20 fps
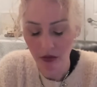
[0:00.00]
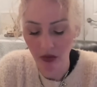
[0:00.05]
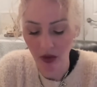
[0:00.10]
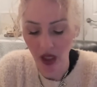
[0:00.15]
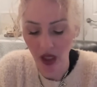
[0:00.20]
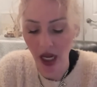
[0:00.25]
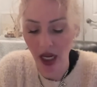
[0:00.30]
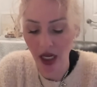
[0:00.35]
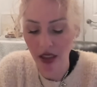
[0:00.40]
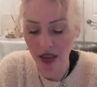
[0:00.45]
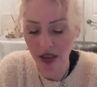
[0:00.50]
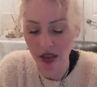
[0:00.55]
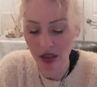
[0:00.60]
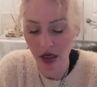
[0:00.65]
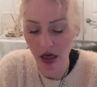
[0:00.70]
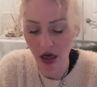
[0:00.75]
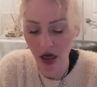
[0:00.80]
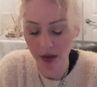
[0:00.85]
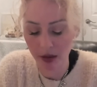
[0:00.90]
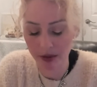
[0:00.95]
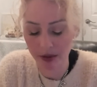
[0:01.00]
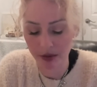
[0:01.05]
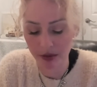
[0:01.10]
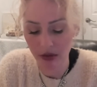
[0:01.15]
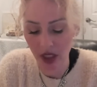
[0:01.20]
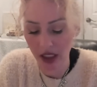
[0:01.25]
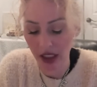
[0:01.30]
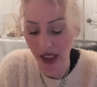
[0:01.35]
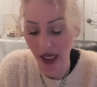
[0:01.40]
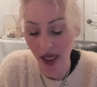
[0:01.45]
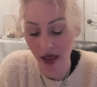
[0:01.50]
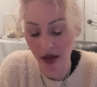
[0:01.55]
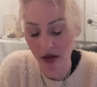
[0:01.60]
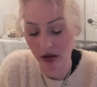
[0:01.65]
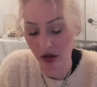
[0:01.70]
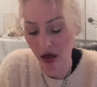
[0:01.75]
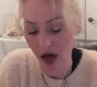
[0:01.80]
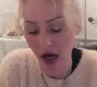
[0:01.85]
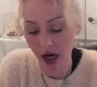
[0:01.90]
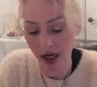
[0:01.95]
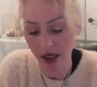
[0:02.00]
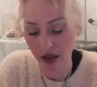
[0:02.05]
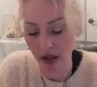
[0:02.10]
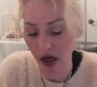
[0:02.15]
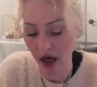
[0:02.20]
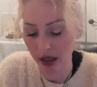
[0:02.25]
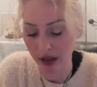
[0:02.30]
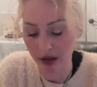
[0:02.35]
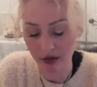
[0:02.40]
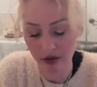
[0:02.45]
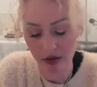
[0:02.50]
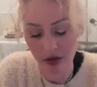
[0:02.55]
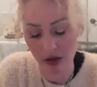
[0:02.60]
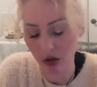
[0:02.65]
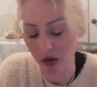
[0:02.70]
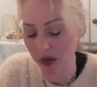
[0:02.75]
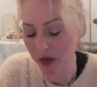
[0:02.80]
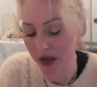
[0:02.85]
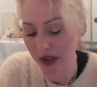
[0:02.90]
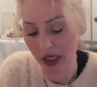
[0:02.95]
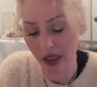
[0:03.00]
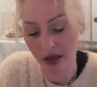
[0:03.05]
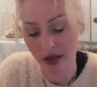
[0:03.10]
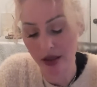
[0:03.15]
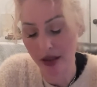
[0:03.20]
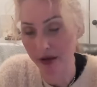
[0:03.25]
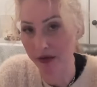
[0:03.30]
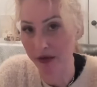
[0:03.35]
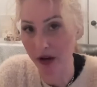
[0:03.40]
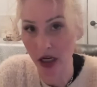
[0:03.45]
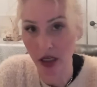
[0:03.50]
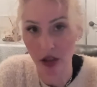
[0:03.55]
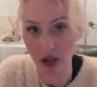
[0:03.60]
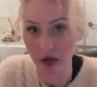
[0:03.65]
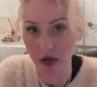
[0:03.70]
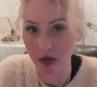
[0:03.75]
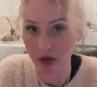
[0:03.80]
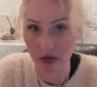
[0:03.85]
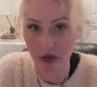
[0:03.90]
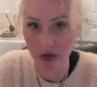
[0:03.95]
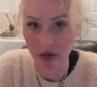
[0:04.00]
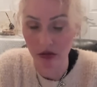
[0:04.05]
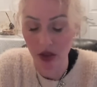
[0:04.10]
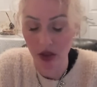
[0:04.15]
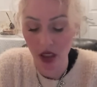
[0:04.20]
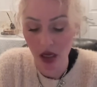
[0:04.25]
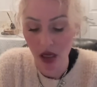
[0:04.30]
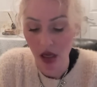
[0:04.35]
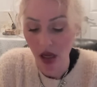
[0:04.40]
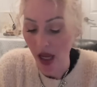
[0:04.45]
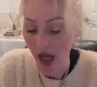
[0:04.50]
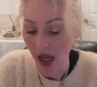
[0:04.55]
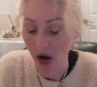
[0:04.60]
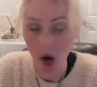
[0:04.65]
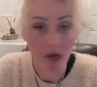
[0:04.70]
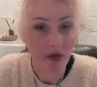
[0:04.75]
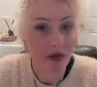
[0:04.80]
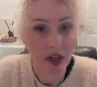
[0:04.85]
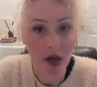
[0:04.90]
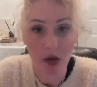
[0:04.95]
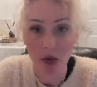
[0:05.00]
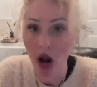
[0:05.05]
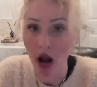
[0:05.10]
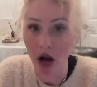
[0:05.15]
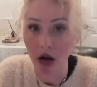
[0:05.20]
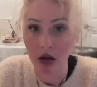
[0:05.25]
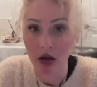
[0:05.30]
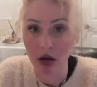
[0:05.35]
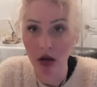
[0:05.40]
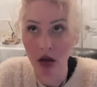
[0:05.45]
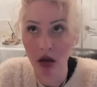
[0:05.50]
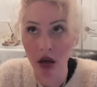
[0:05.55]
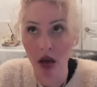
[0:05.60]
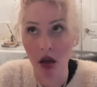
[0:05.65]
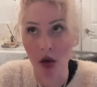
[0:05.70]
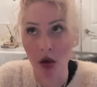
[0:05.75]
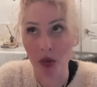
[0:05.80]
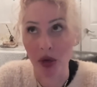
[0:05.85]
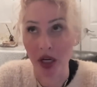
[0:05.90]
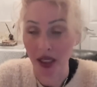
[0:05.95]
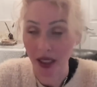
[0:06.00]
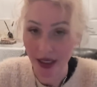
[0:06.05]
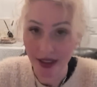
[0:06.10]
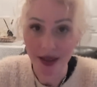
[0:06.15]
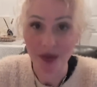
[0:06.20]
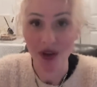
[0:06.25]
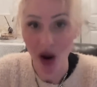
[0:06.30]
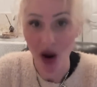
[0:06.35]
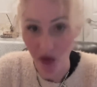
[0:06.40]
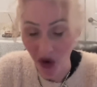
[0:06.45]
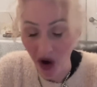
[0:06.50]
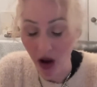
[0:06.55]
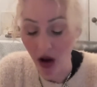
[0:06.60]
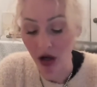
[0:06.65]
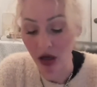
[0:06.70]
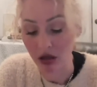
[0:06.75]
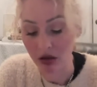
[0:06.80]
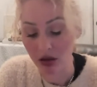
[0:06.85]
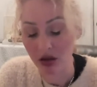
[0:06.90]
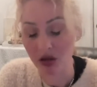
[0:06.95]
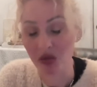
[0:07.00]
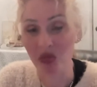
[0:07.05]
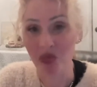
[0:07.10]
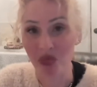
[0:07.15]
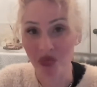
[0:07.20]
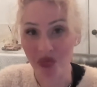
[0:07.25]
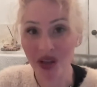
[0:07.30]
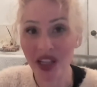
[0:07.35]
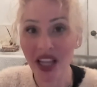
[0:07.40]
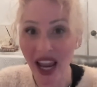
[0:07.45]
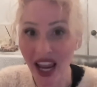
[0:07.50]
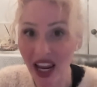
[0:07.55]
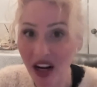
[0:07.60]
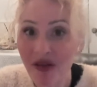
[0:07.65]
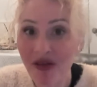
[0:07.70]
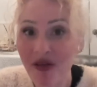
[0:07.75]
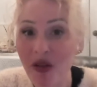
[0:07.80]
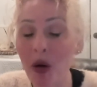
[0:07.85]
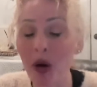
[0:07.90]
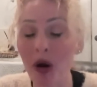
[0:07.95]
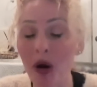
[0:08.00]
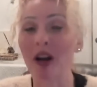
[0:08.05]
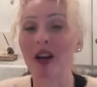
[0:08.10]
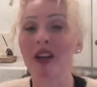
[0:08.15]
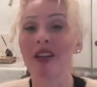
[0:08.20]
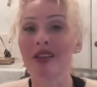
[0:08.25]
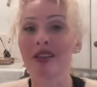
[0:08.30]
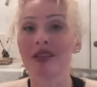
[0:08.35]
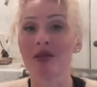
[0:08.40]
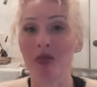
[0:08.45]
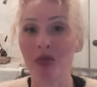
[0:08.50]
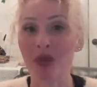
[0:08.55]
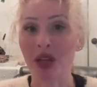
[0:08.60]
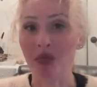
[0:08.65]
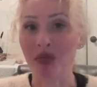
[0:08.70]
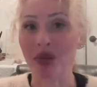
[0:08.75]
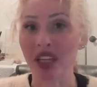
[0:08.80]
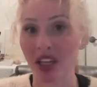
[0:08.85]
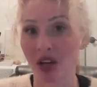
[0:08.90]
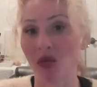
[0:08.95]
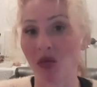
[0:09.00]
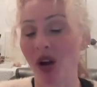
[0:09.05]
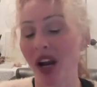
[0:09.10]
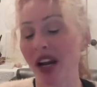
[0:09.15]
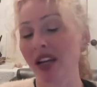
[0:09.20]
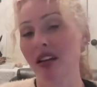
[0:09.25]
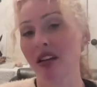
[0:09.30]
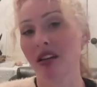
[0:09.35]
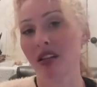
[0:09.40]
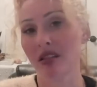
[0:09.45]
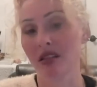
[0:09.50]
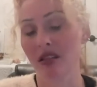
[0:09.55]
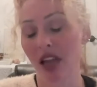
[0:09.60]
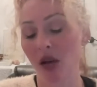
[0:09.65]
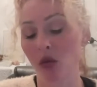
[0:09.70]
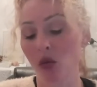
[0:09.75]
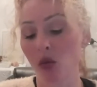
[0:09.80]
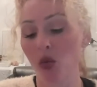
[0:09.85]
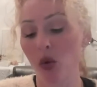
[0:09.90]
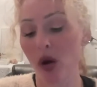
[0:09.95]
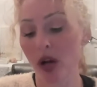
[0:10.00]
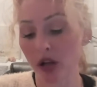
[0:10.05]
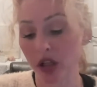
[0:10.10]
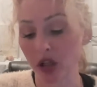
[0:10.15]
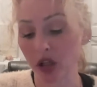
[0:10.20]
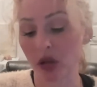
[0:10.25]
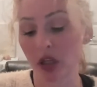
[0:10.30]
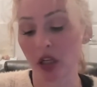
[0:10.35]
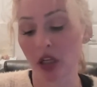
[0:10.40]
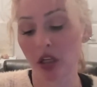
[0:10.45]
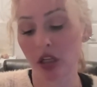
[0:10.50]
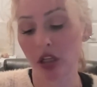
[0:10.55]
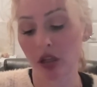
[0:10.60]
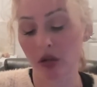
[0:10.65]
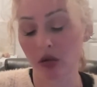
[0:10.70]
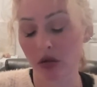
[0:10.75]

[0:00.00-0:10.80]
And again, I don't say this to frighten you. And hopefully I'm wrong. But in case I'm not wrong, plan for me being right. And what are you going to do?